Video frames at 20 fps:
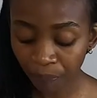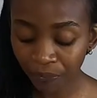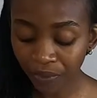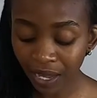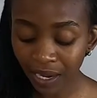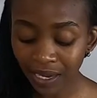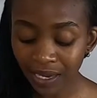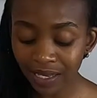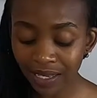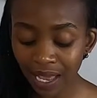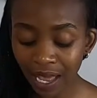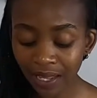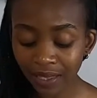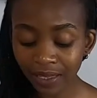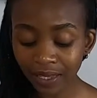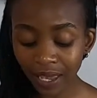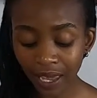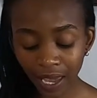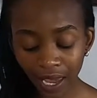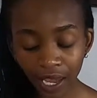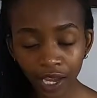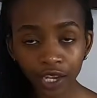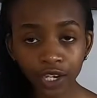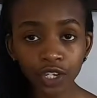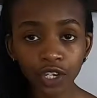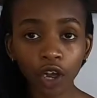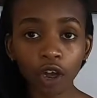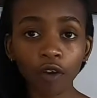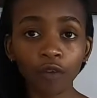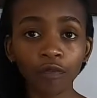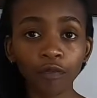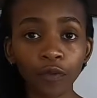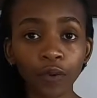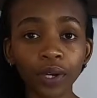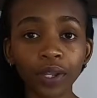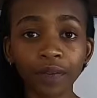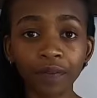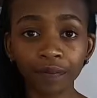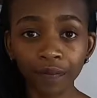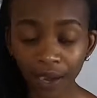That is at the age of
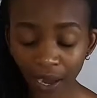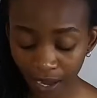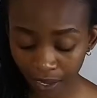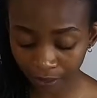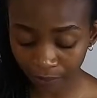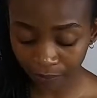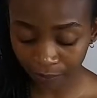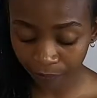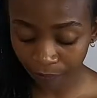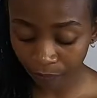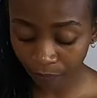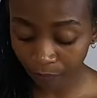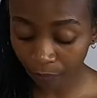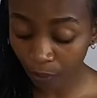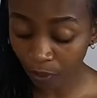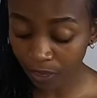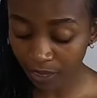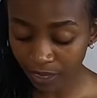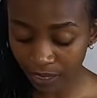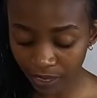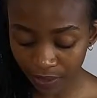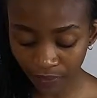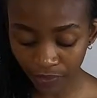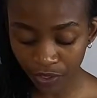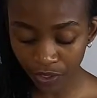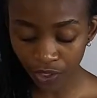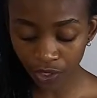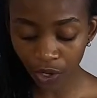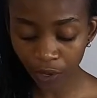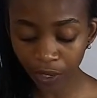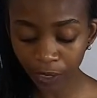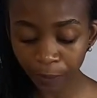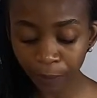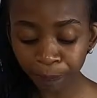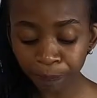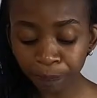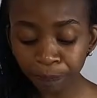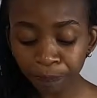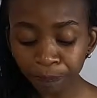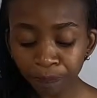47, sorry.